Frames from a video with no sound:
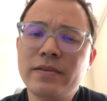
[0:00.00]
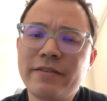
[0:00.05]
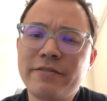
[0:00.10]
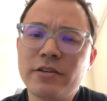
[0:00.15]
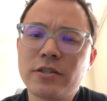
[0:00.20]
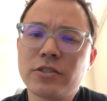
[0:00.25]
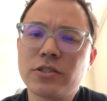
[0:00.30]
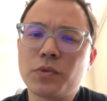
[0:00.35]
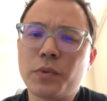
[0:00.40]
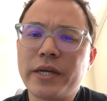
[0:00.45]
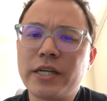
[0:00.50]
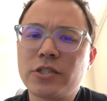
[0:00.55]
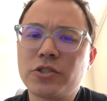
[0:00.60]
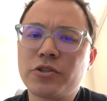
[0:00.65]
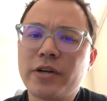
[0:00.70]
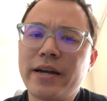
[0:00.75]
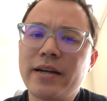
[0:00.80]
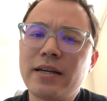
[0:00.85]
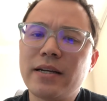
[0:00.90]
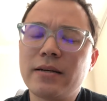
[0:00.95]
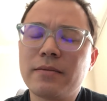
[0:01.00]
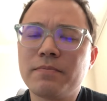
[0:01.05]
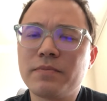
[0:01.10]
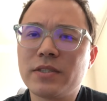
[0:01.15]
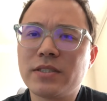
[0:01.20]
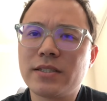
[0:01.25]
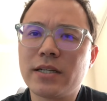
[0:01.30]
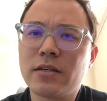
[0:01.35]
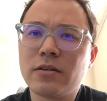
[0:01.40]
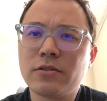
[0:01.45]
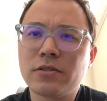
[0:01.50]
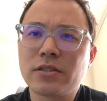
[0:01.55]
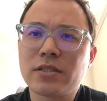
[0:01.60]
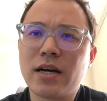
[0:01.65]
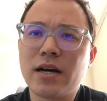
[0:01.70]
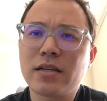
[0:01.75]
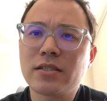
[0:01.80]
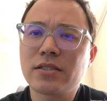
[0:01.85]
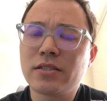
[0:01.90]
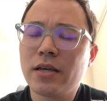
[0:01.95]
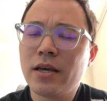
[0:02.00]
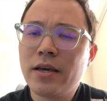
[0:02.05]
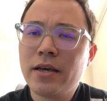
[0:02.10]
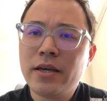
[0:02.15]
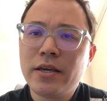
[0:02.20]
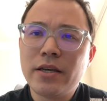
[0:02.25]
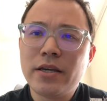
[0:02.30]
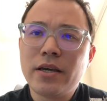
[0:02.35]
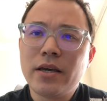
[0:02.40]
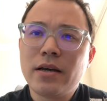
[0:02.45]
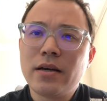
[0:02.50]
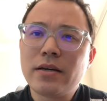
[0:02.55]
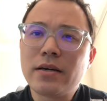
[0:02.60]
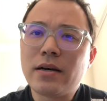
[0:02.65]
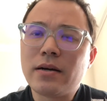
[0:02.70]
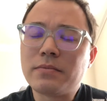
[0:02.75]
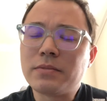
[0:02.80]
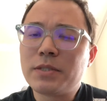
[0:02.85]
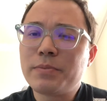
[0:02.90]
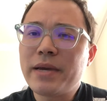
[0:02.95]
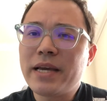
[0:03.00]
if you're swing trading single stocks, um, to